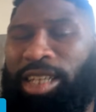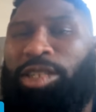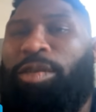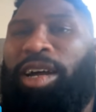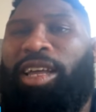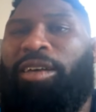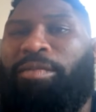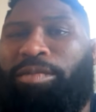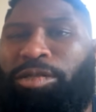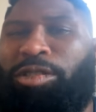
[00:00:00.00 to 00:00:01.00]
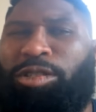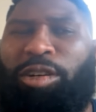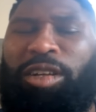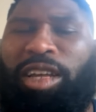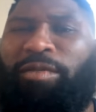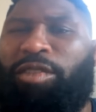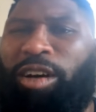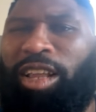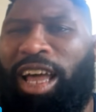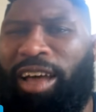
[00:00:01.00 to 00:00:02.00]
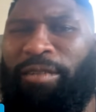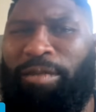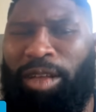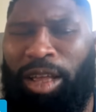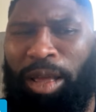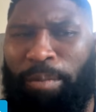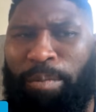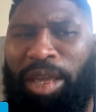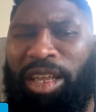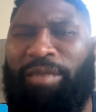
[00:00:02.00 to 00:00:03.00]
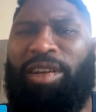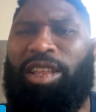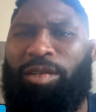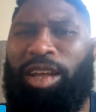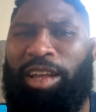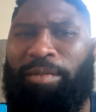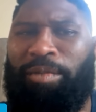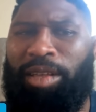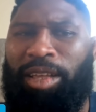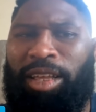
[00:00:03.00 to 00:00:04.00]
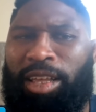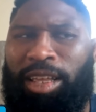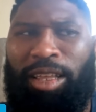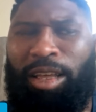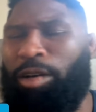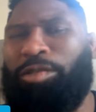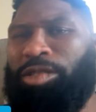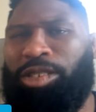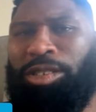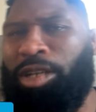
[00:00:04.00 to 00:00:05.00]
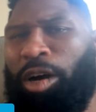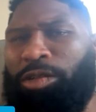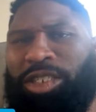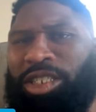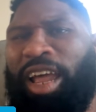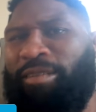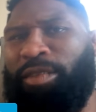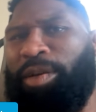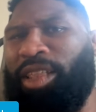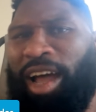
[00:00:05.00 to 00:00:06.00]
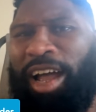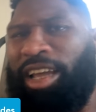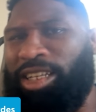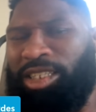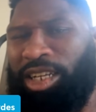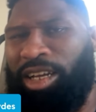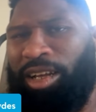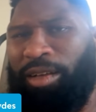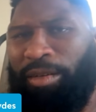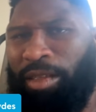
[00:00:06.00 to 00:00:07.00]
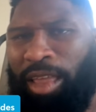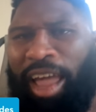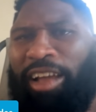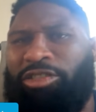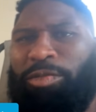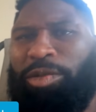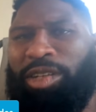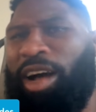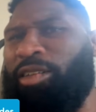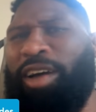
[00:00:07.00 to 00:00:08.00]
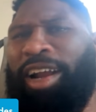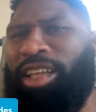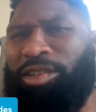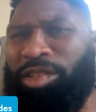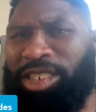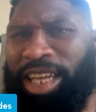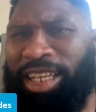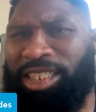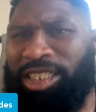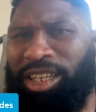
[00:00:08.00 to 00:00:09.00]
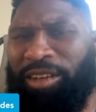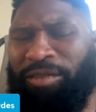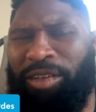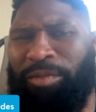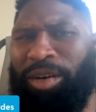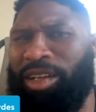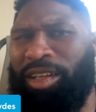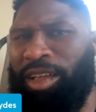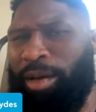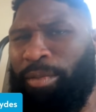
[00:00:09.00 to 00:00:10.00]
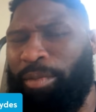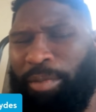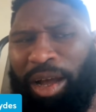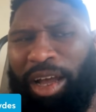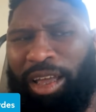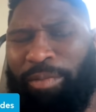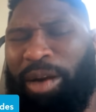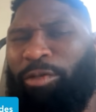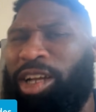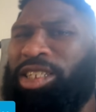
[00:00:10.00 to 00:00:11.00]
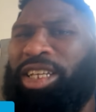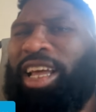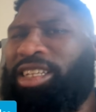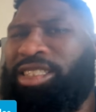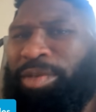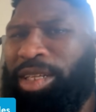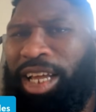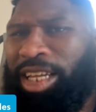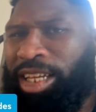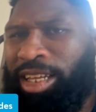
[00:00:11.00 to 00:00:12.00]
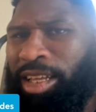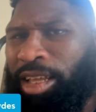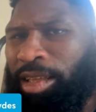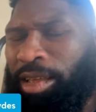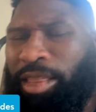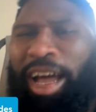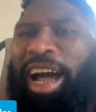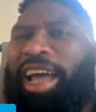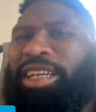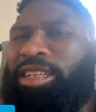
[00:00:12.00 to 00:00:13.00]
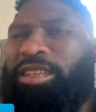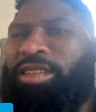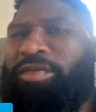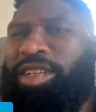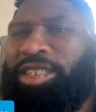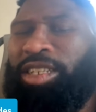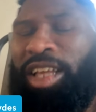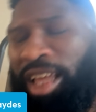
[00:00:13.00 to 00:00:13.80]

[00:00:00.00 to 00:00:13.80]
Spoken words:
who I am. So yeah, if you're gonna have me in a video game, those just have to be the highest attributes. I don't know how they do the stats and stuff, but my wrestling has to be like the highest in the division.